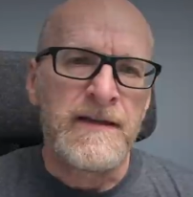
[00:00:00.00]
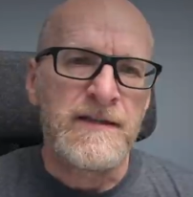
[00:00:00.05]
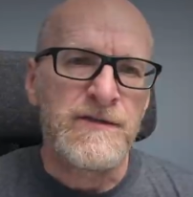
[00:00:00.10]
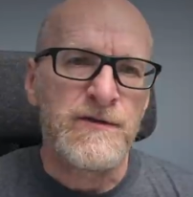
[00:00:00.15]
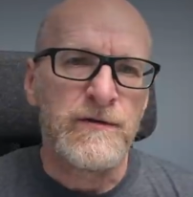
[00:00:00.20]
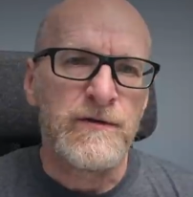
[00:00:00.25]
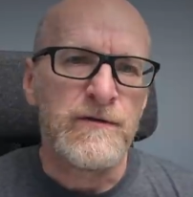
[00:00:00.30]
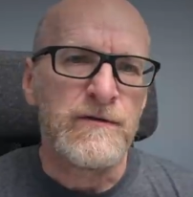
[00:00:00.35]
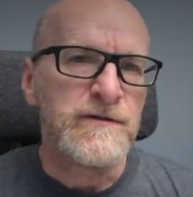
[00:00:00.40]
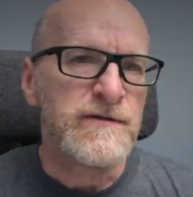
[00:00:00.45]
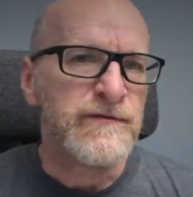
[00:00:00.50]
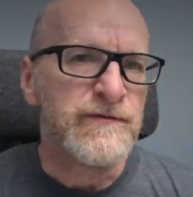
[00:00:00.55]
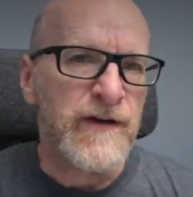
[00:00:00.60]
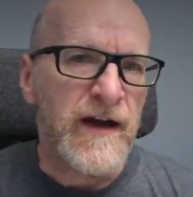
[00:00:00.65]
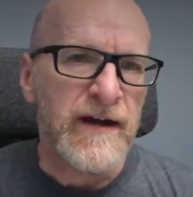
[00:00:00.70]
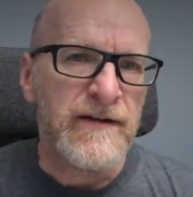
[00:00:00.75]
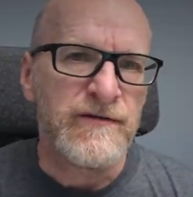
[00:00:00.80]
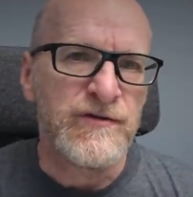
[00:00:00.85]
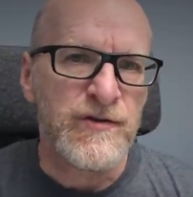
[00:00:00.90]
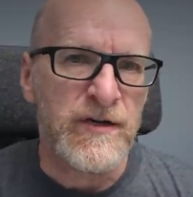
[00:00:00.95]
So those
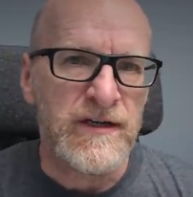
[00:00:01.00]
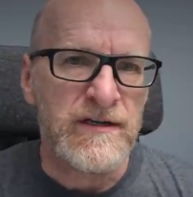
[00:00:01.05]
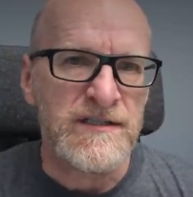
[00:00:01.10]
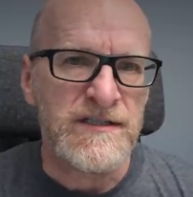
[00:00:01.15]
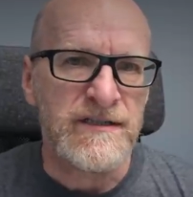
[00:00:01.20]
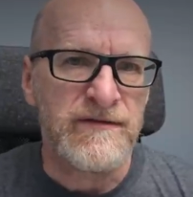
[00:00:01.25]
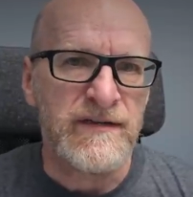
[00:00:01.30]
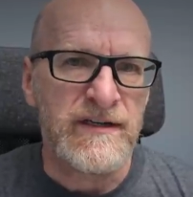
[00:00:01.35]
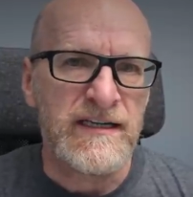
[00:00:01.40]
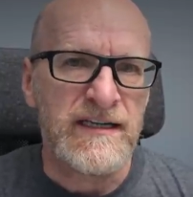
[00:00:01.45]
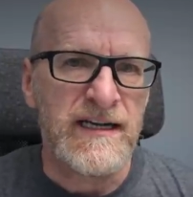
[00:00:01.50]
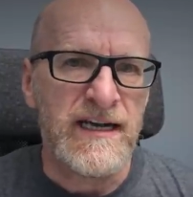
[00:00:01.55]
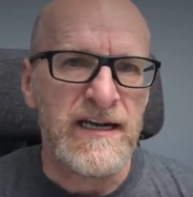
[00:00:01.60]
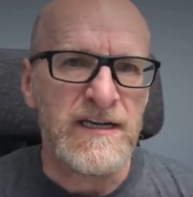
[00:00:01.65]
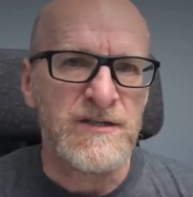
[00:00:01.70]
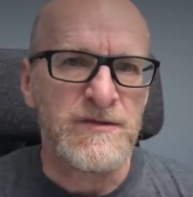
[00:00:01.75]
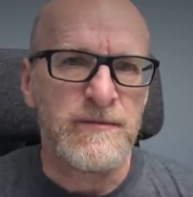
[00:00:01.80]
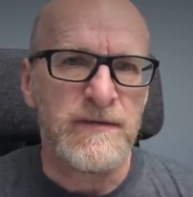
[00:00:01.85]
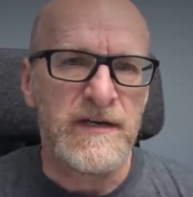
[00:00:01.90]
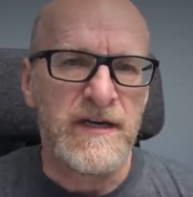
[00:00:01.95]
five triggers of
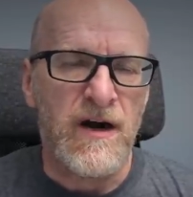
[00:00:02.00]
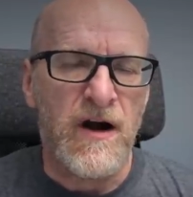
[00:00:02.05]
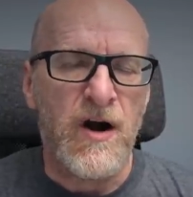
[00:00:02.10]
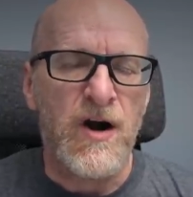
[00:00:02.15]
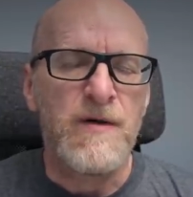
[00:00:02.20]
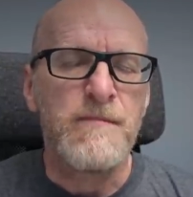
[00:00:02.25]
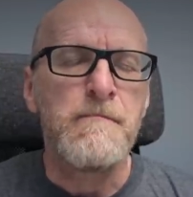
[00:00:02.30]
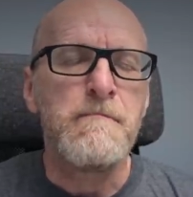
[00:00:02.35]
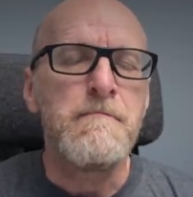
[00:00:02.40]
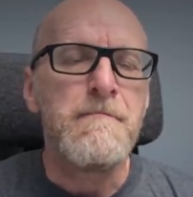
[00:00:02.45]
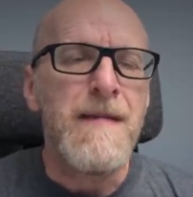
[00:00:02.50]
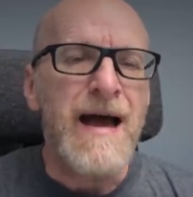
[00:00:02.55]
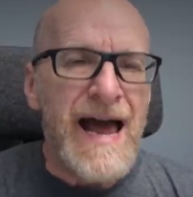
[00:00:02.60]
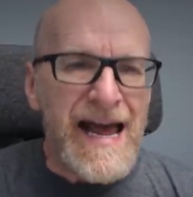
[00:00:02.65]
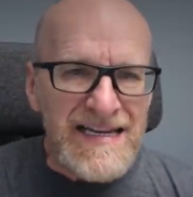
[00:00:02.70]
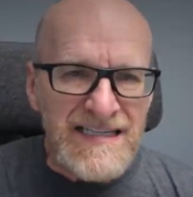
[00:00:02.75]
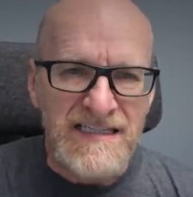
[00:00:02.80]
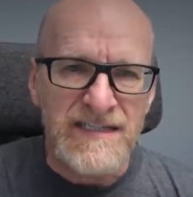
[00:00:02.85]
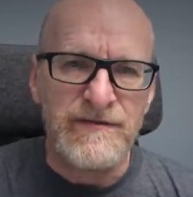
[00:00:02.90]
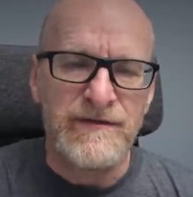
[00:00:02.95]
engagement are
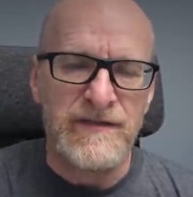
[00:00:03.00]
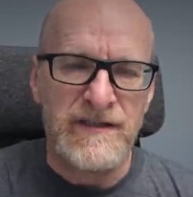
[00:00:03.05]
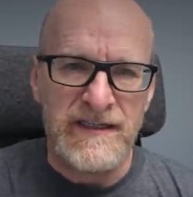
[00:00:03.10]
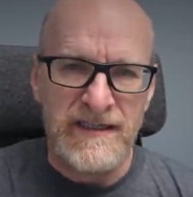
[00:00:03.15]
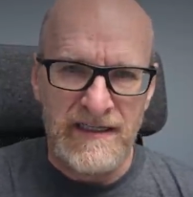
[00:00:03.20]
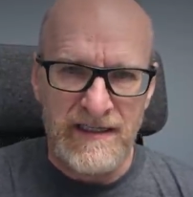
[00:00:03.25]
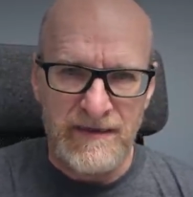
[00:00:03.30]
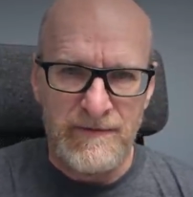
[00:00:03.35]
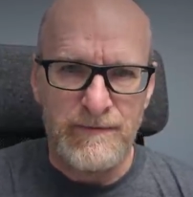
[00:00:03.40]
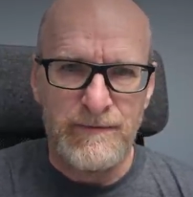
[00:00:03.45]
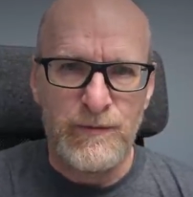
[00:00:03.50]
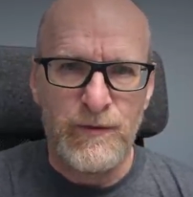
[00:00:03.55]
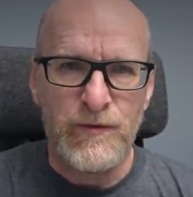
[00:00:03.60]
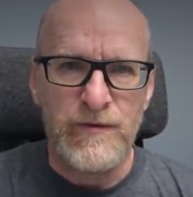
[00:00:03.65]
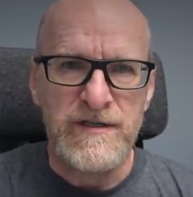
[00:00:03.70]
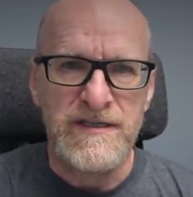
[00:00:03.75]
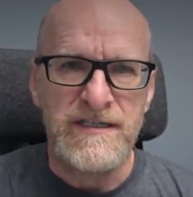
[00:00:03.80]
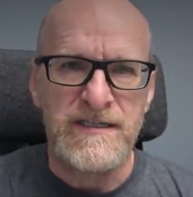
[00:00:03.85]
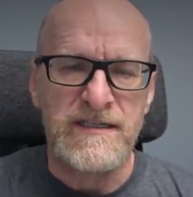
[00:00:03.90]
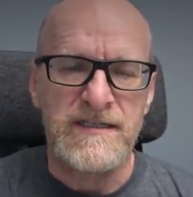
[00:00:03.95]
massively
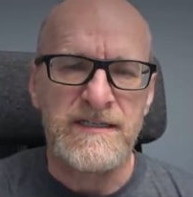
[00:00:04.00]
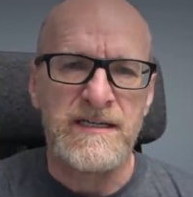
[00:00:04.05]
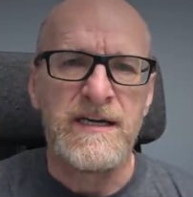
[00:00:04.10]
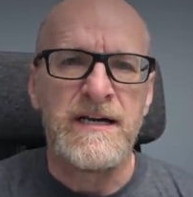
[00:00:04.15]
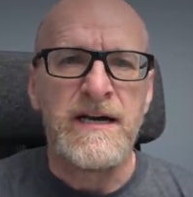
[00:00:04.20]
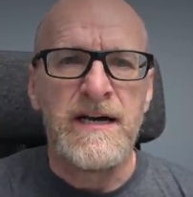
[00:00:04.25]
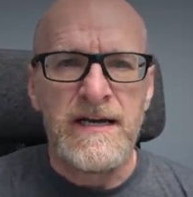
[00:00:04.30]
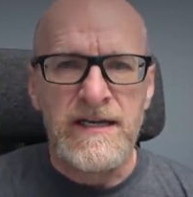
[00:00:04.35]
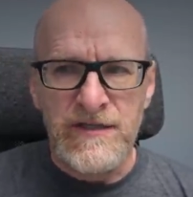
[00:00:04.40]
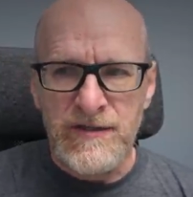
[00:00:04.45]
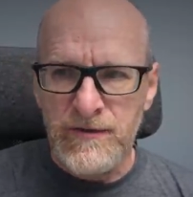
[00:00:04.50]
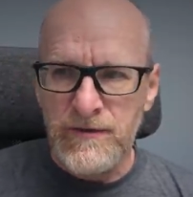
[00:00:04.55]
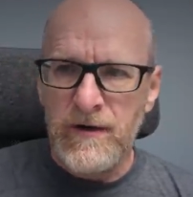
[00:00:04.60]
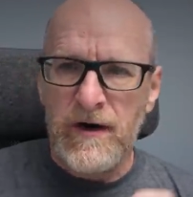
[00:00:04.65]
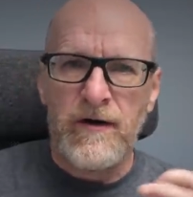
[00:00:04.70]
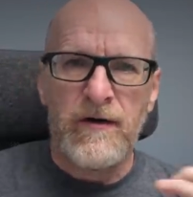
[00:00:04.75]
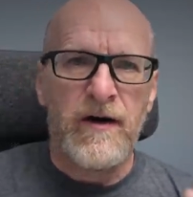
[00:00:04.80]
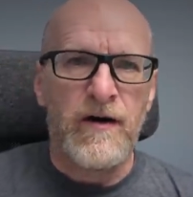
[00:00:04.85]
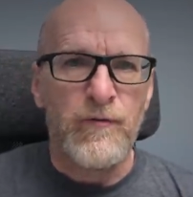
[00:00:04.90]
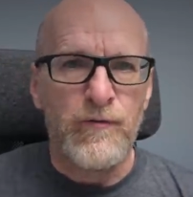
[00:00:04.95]
important to
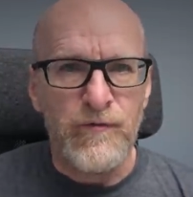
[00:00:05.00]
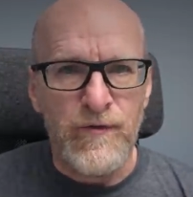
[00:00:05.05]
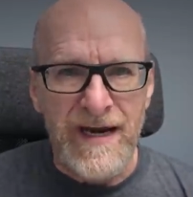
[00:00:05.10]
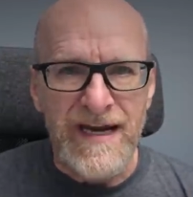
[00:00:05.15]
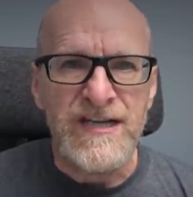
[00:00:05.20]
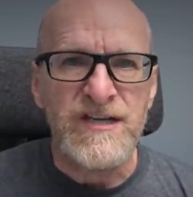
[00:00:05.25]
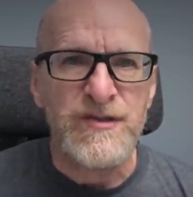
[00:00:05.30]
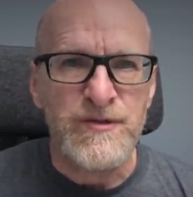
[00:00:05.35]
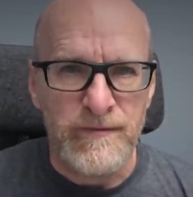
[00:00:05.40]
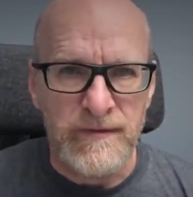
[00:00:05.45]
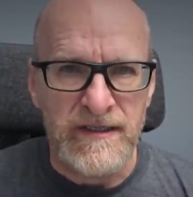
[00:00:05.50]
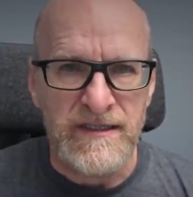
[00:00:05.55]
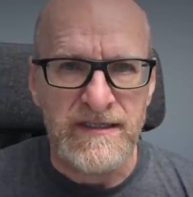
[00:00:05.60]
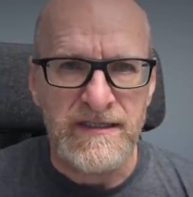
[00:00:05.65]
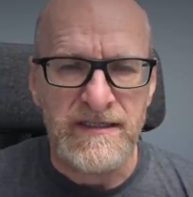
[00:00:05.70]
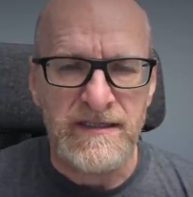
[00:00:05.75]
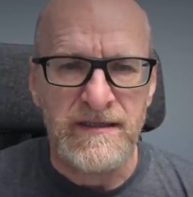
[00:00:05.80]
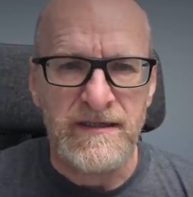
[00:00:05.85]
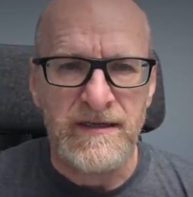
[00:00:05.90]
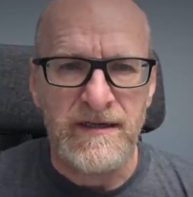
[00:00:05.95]
our
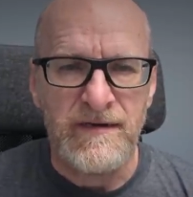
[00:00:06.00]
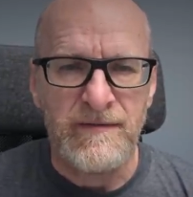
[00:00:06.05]
arrangement,